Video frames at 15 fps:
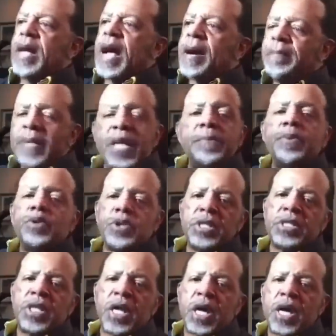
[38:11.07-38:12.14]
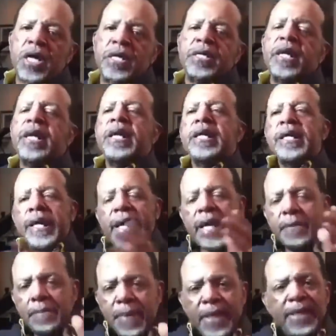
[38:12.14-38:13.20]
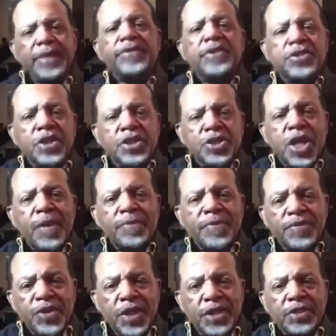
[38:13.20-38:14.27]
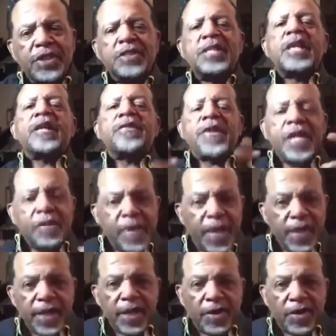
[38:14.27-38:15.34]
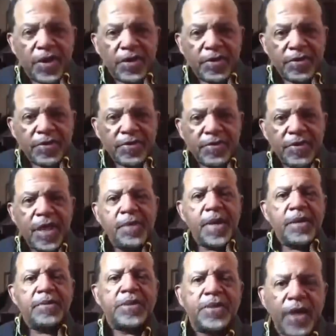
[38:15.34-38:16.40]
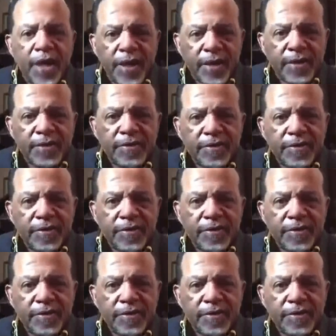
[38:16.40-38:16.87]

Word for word: omnipotent God admitted in the sixth chapter of Genesis that he made an error, he made a mistake.